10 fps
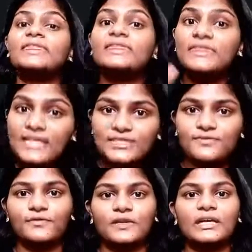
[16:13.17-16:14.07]
this
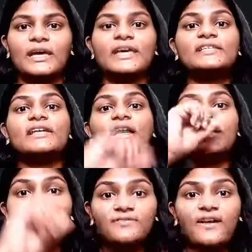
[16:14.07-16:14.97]
V is
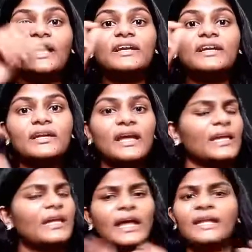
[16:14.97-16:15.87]
divided in
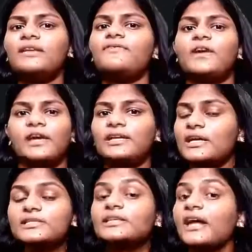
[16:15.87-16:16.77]
any way. It doesn't
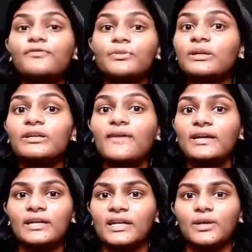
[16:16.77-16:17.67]
have to be divided
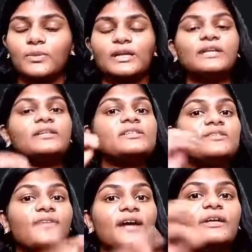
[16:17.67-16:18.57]
equally. It is
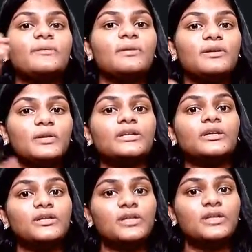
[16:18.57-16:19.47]
divided between the
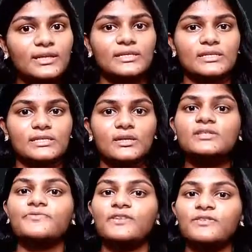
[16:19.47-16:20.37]
3 resistors,
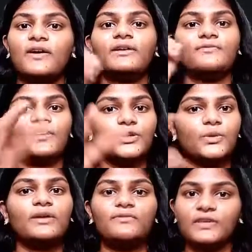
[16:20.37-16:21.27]
V1, V2 and
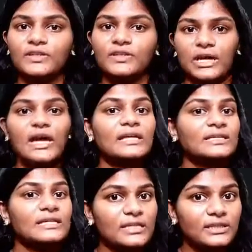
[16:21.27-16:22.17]
V3. These are
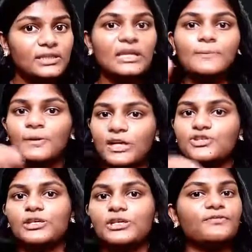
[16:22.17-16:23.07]
the 3 potential
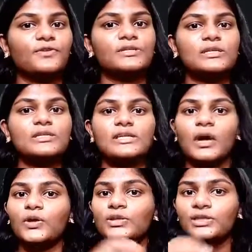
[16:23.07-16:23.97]
differences on
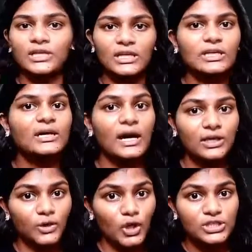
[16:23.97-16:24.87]
the
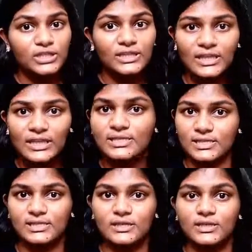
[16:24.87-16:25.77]
across the 3
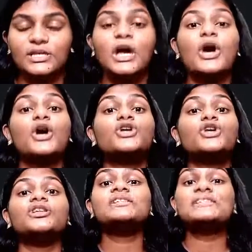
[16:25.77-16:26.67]
resistors. So the
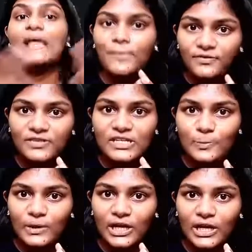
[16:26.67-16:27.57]
sum of these
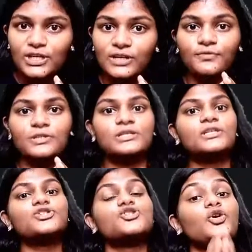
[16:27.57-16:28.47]
potential differences
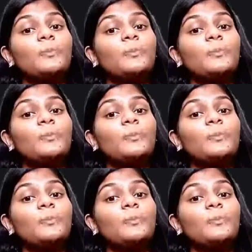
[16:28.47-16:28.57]
should be